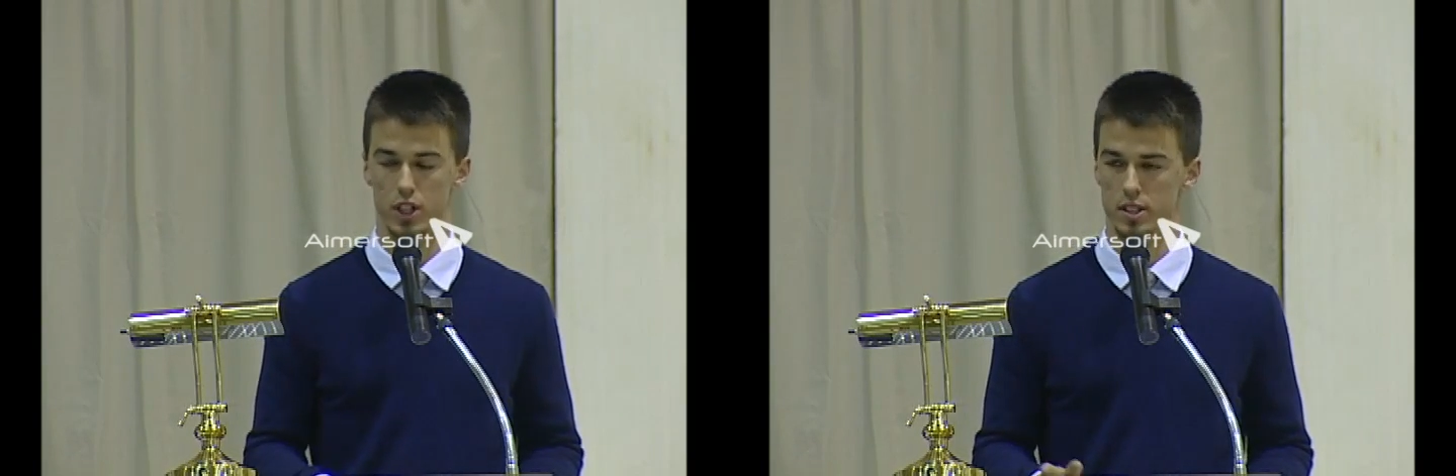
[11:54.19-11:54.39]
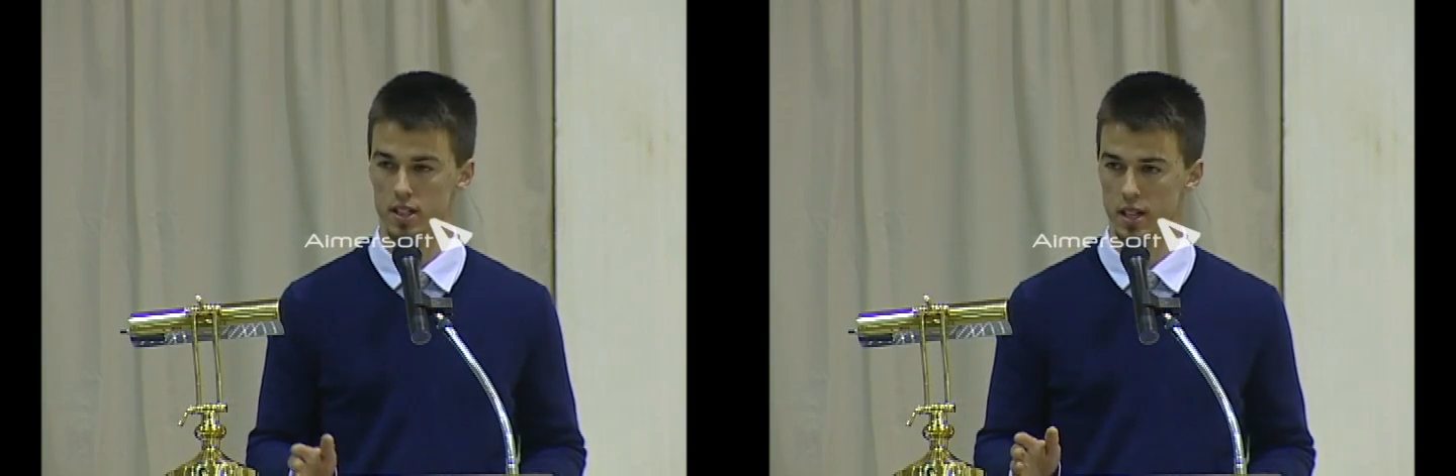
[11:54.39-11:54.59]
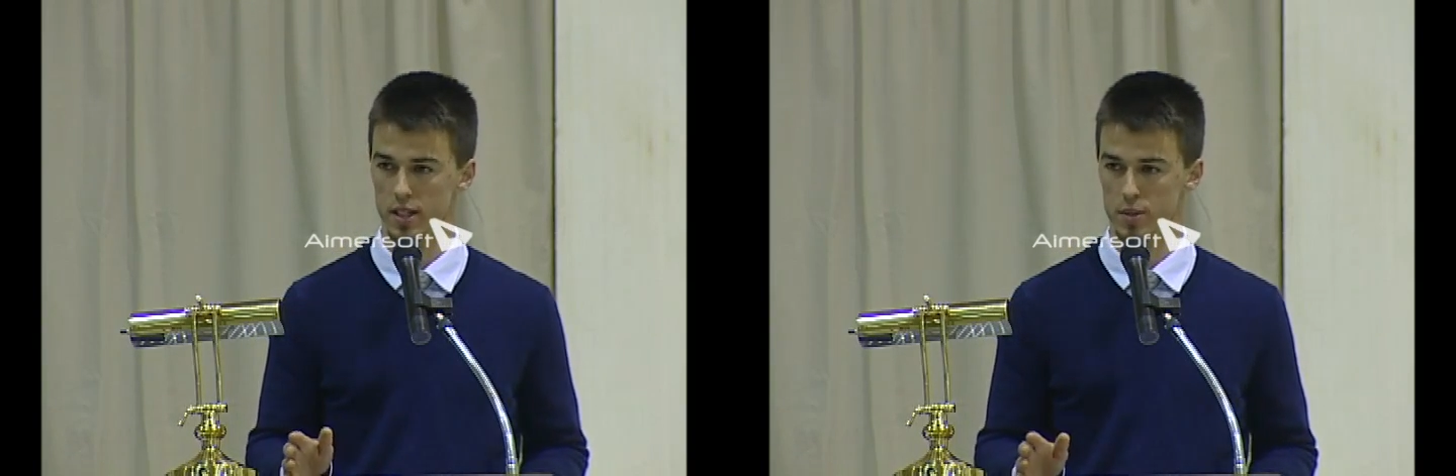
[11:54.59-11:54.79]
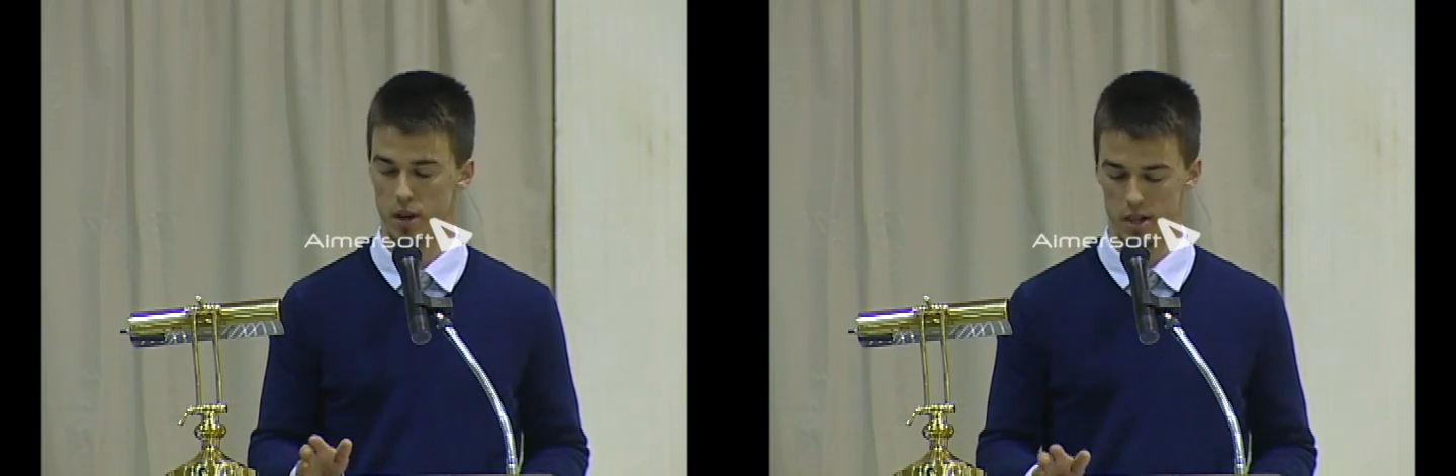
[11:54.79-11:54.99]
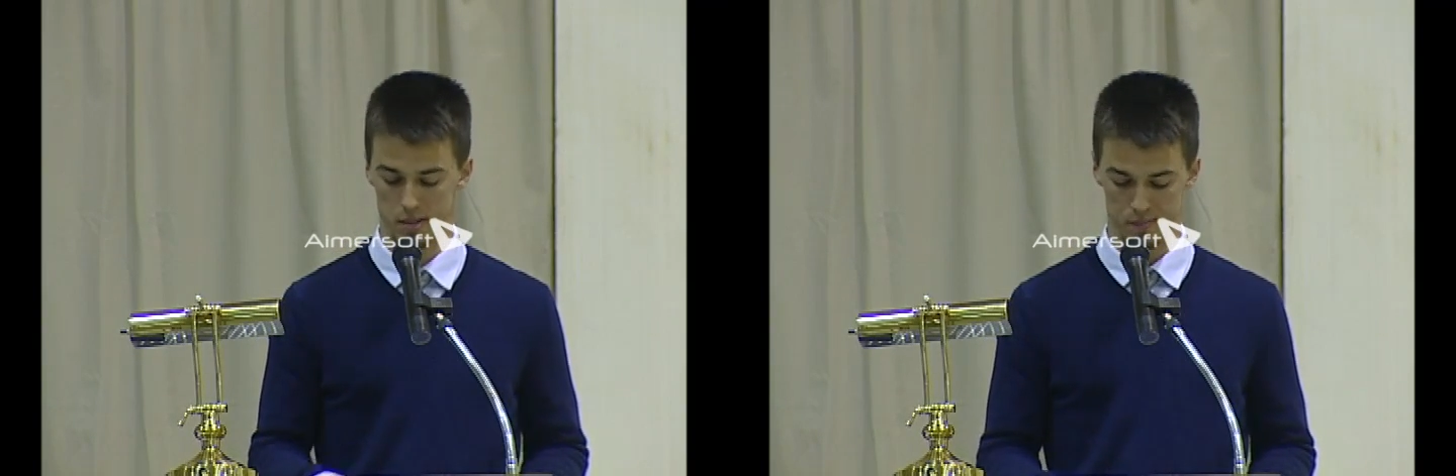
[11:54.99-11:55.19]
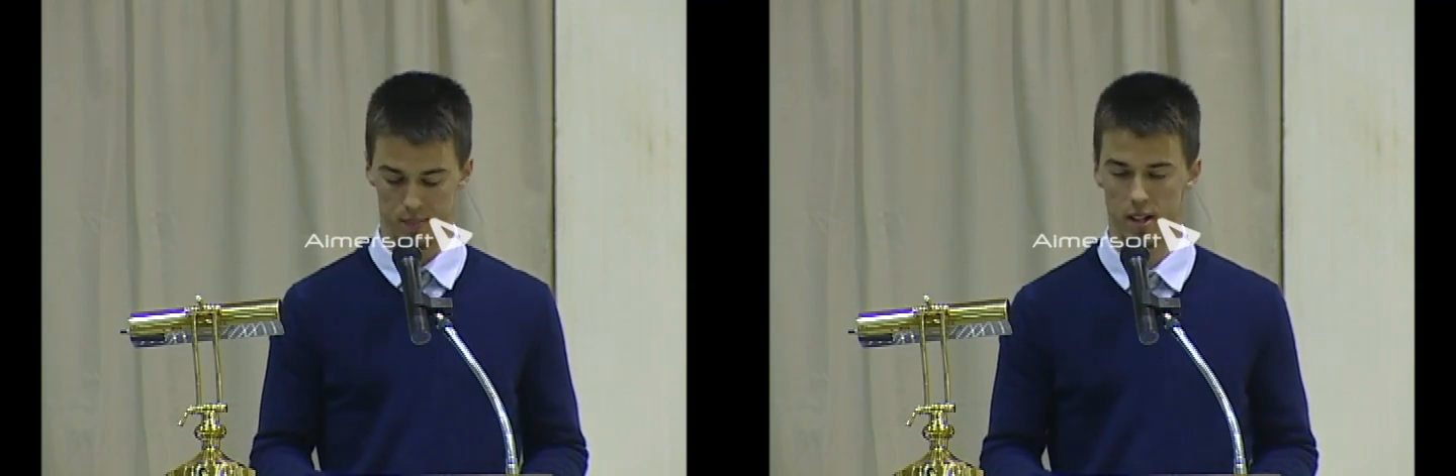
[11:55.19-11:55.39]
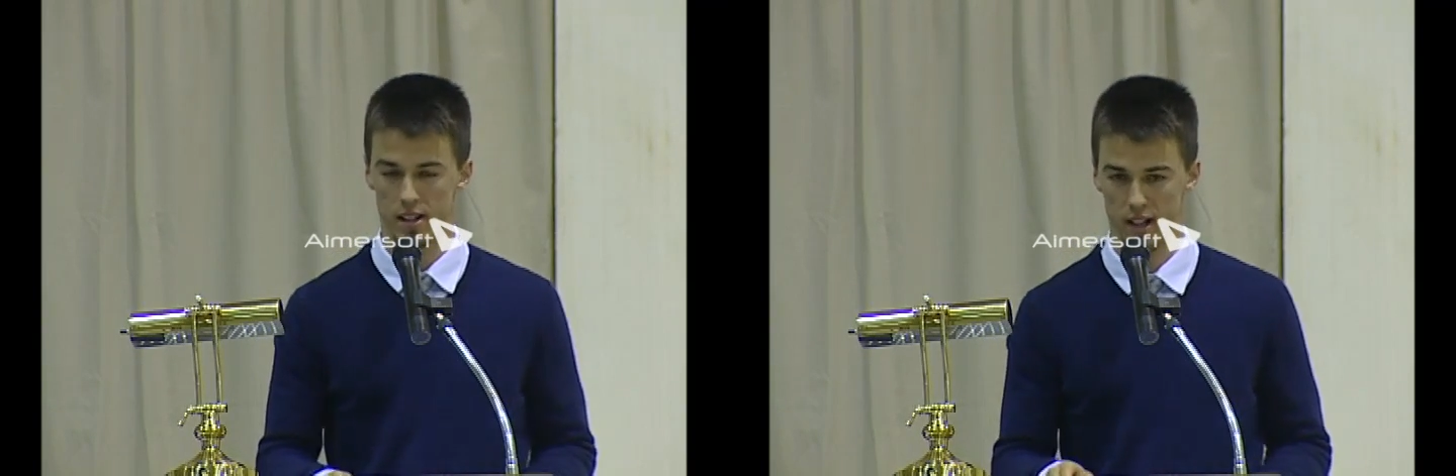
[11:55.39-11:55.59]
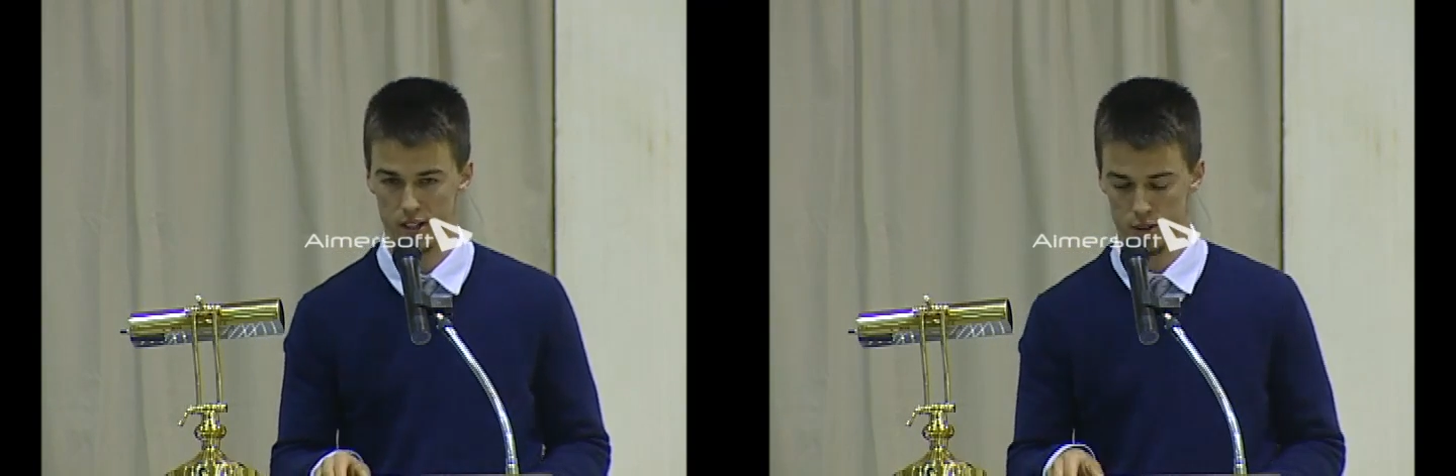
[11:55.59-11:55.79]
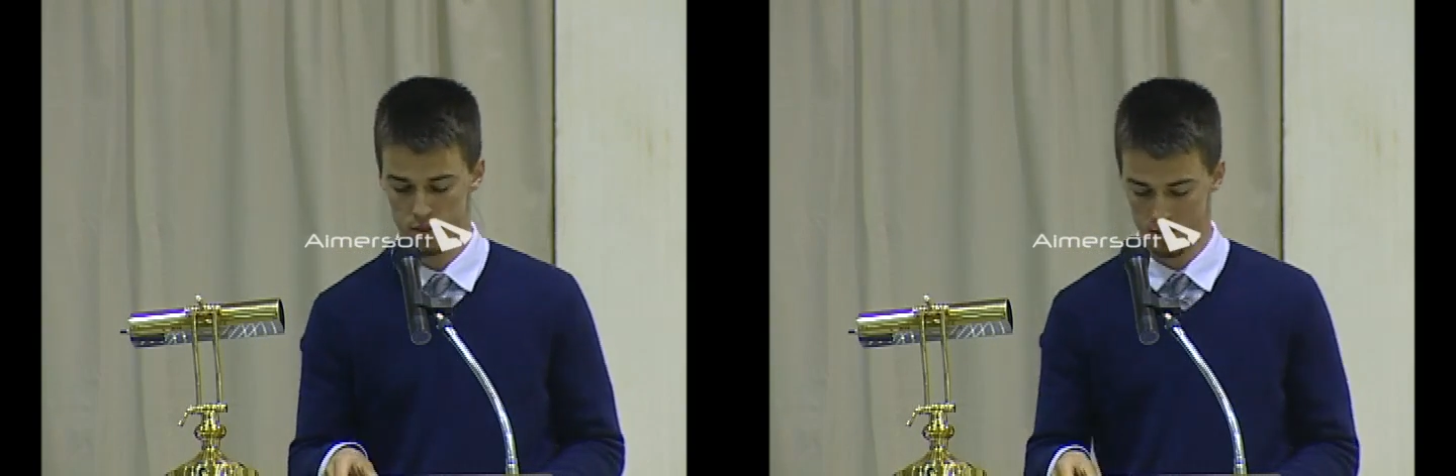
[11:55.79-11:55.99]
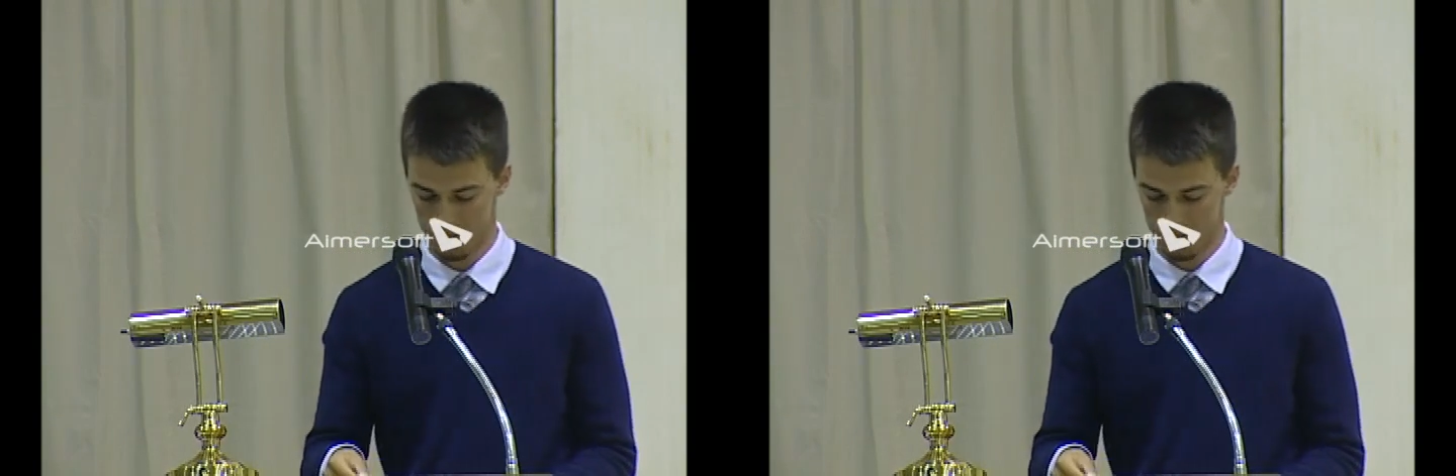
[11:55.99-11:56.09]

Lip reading: JC Lansberry. Thank you.